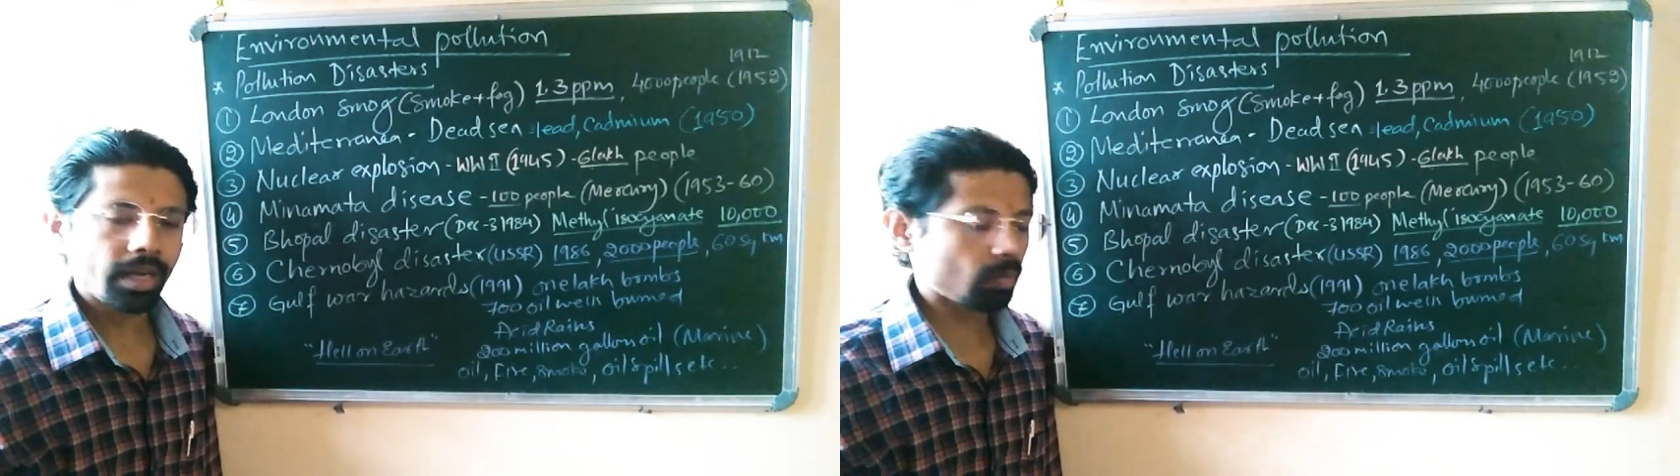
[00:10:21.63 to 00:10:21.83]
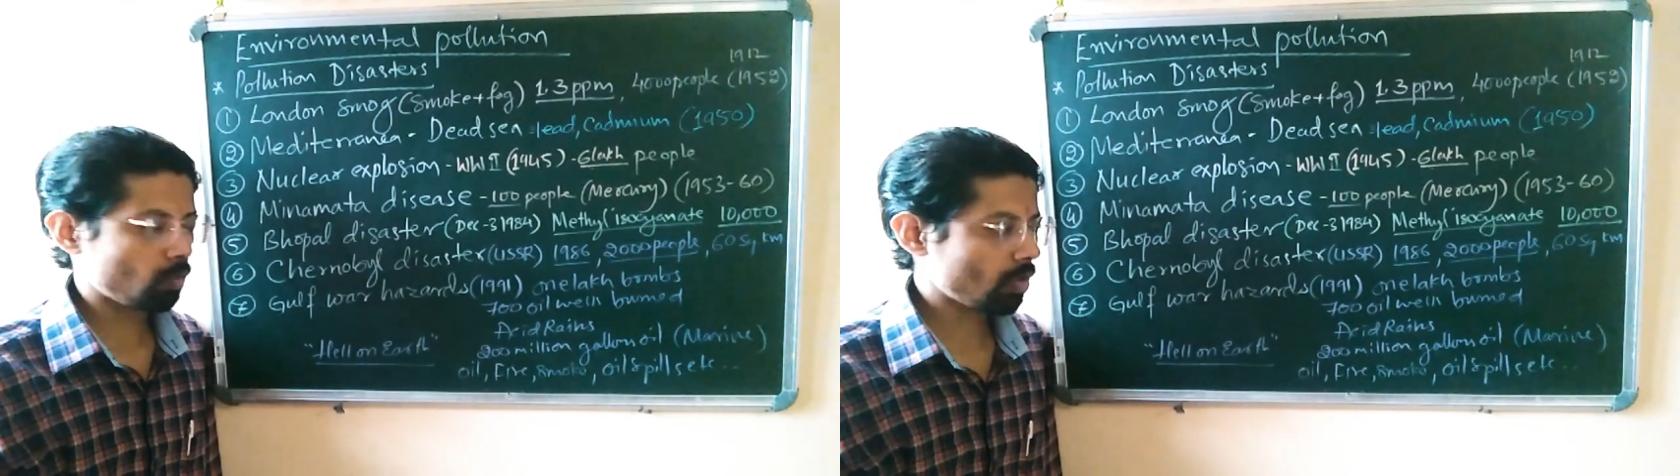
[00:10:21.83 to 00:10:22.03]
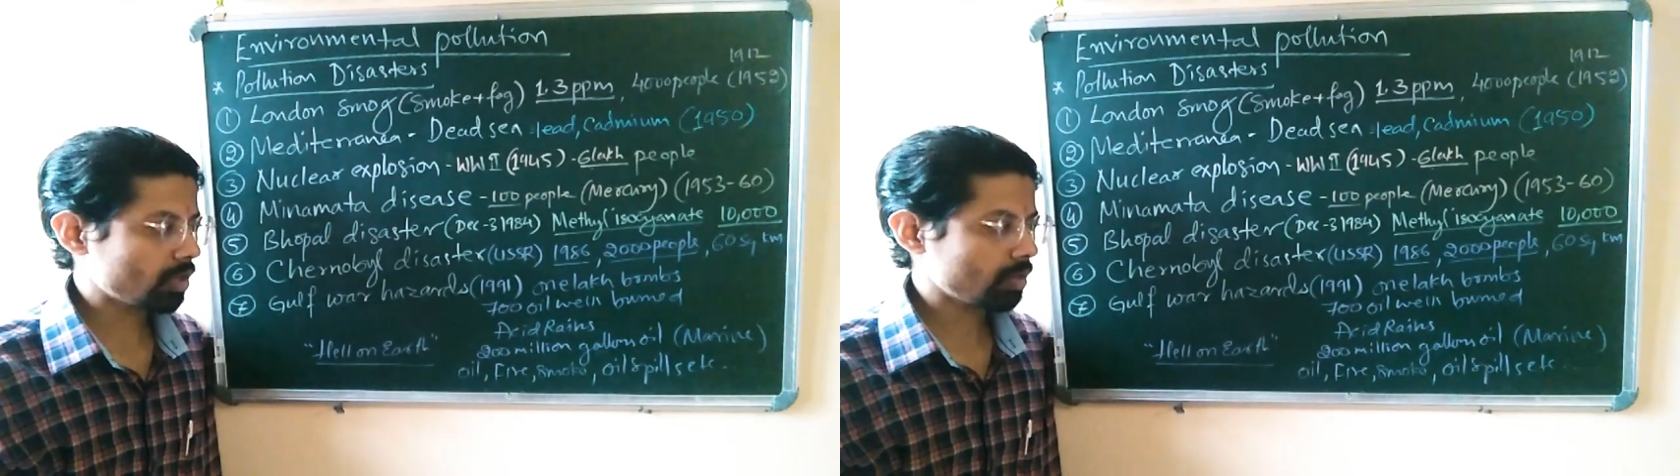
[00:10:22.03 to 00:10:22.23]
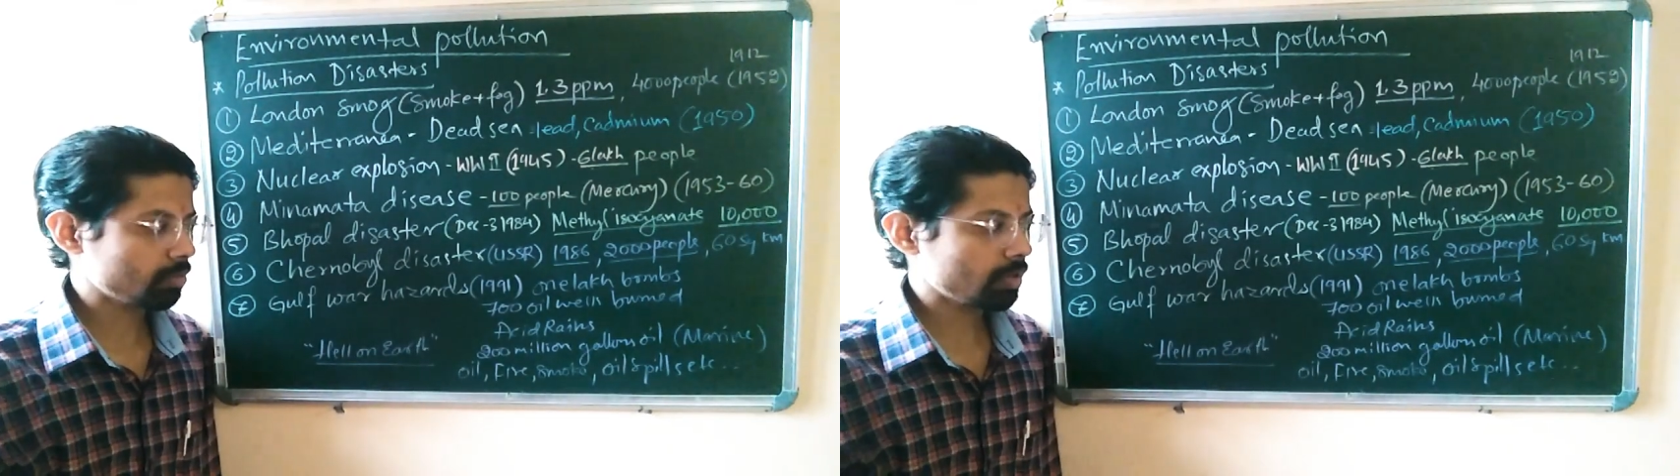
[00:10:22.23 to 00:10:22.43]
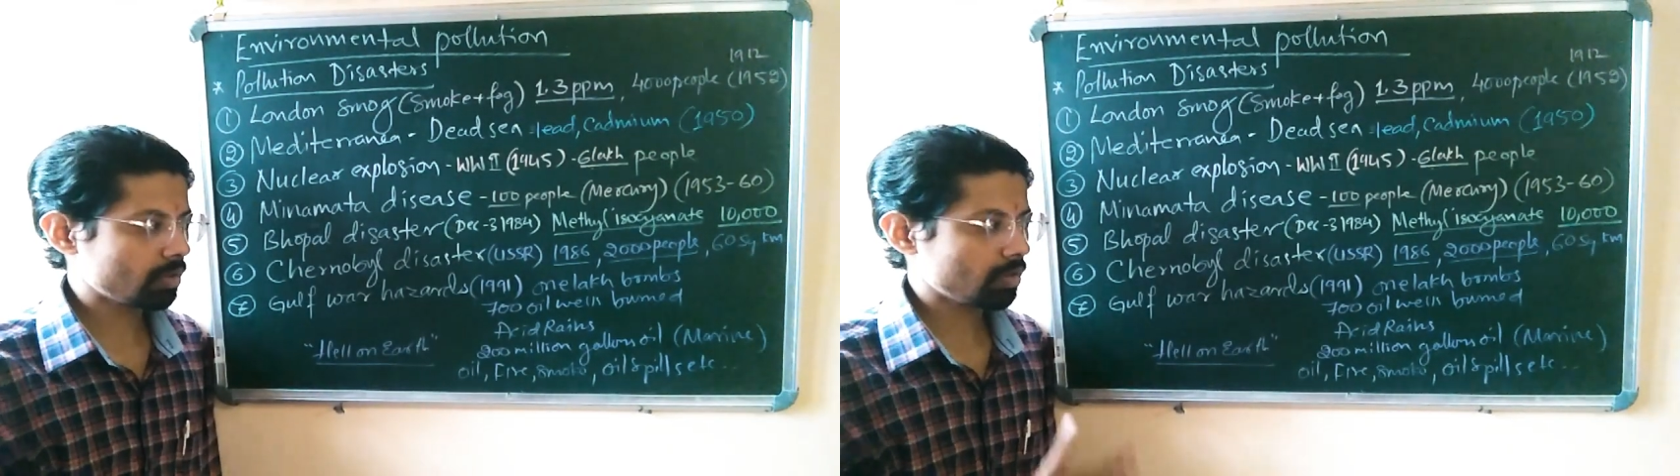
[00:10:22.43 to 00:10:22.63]
and what
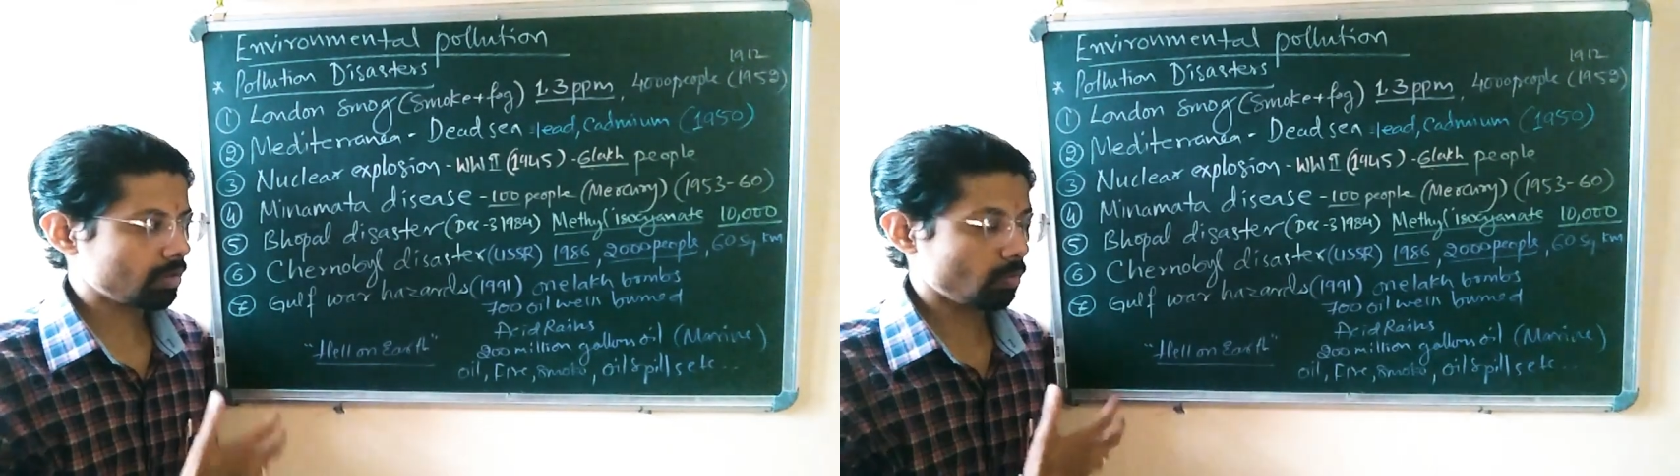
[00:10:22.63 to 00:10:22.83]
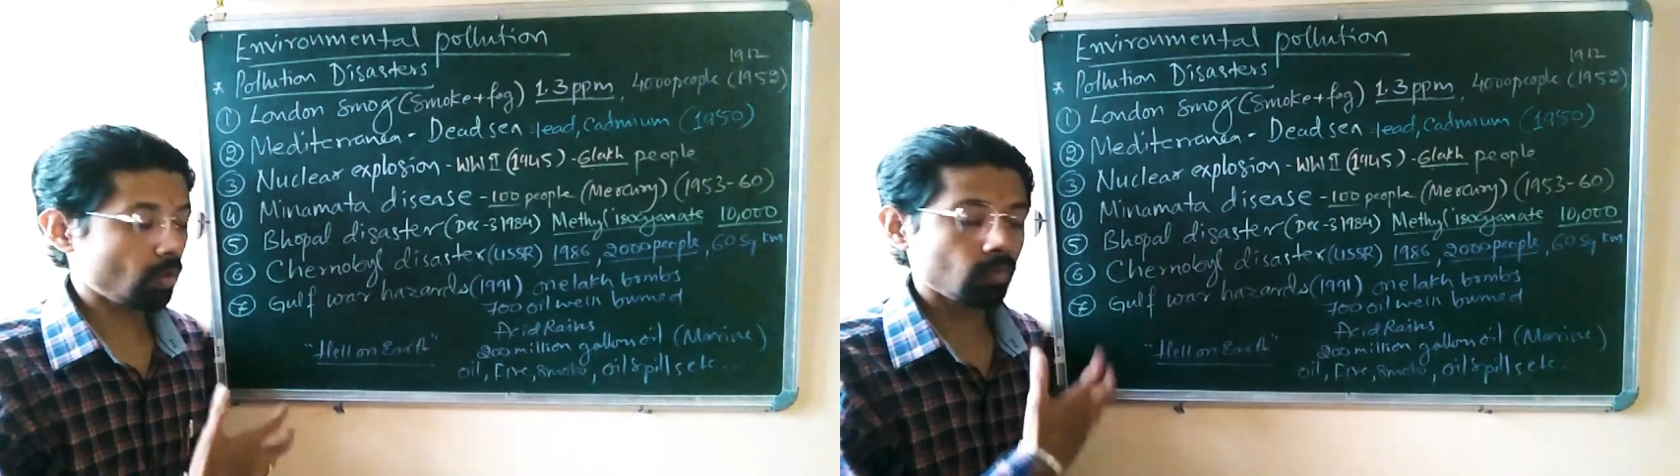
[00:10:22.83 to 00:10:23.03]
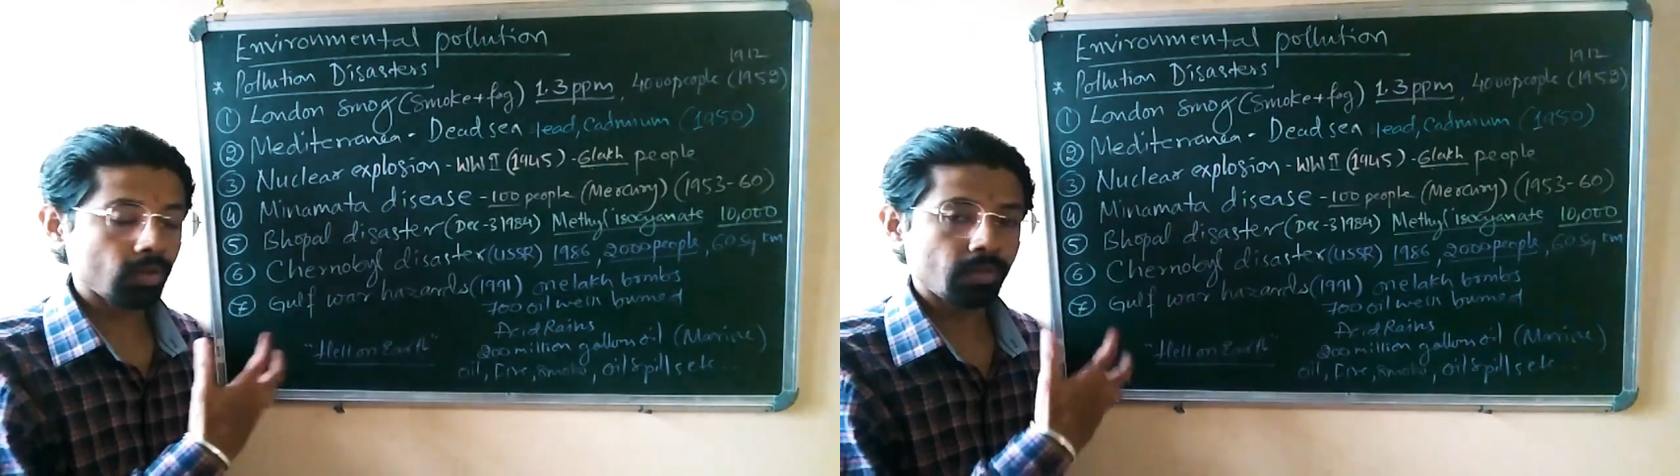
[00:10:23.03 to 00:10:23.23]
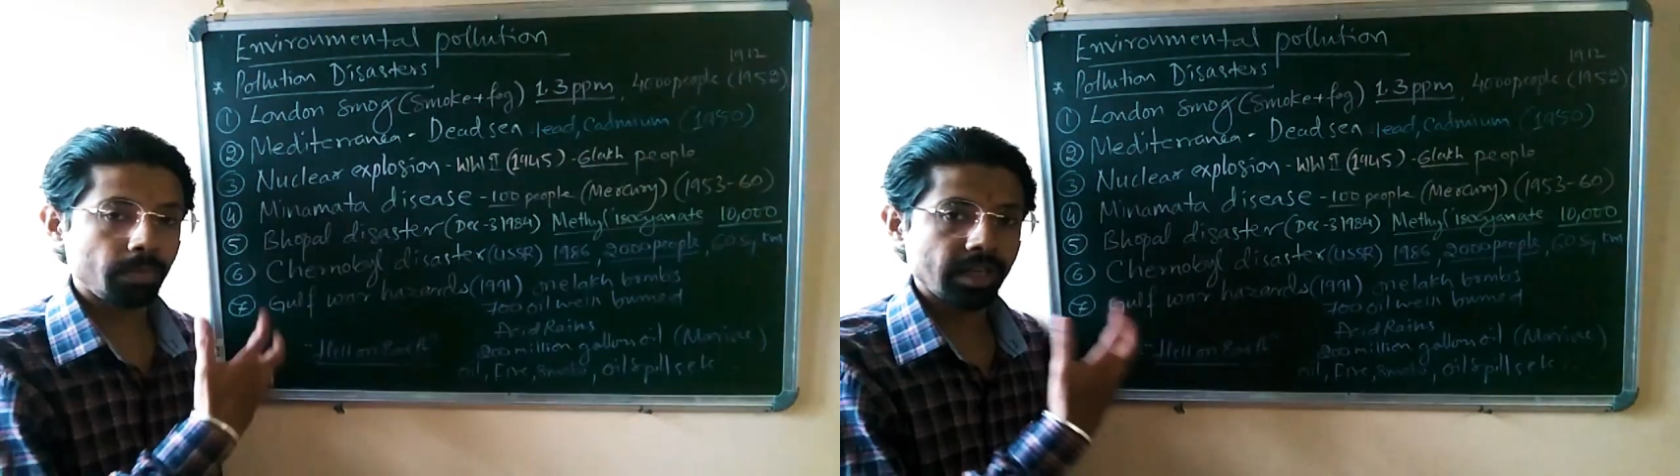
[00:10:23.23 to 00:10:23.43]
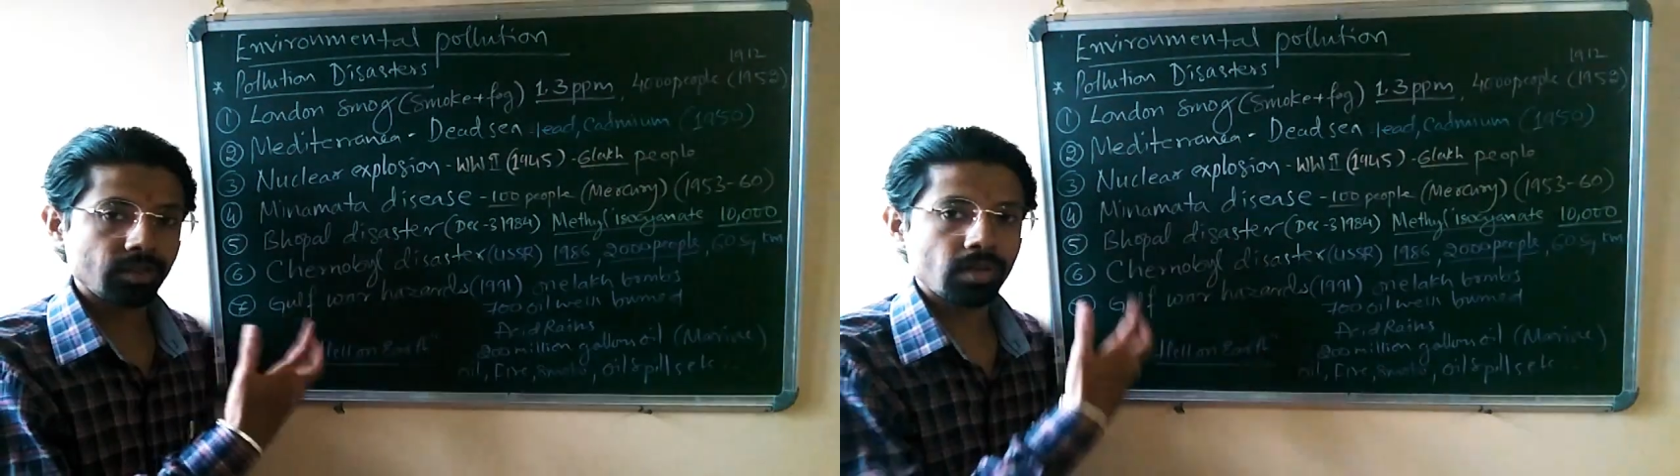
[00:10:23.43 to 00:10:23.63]
was the
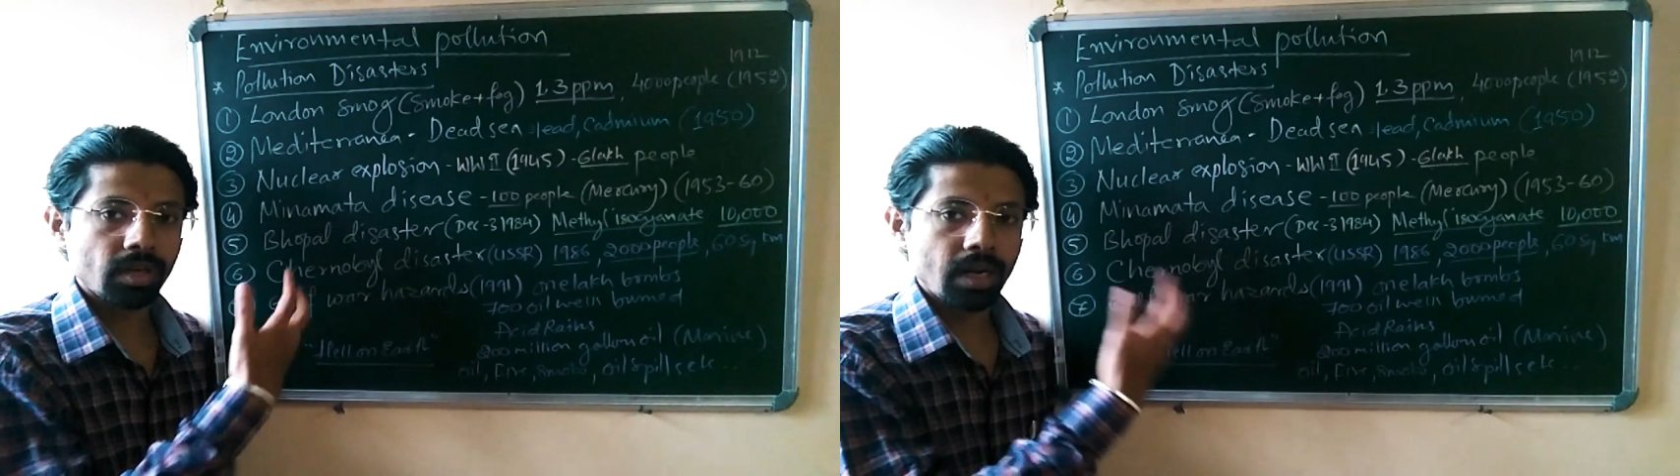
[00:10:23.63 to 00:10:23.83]
major